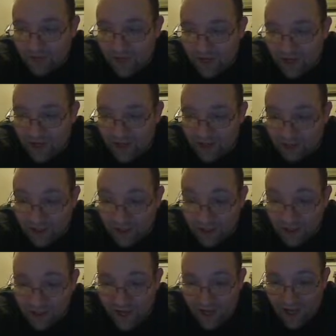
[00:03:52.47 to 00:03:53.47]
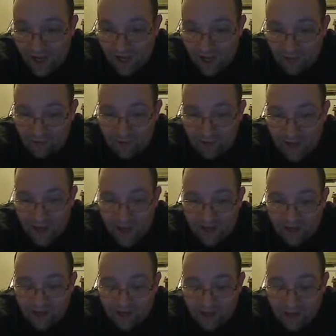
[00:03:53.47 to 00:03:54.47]
I, luckily I got
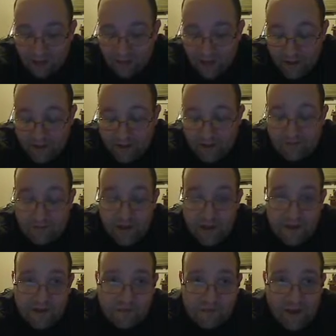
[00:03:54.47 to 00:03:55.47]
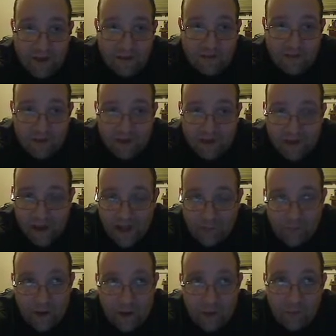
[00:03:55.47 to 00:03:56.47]
online, got on Identifix and found that they had
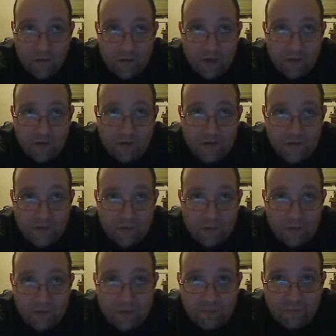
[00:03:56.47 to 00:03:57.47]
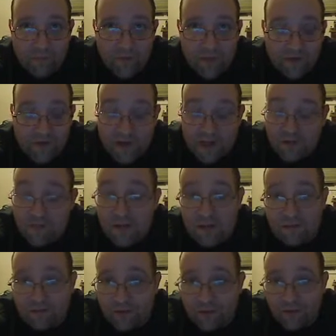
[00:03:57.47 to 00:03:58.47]
a problem with those from the
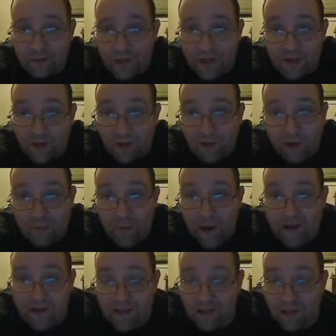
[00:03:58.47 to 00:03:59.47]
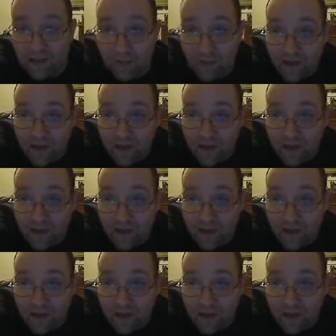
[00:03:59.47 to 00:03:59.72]
transmission fluid being dirty, basically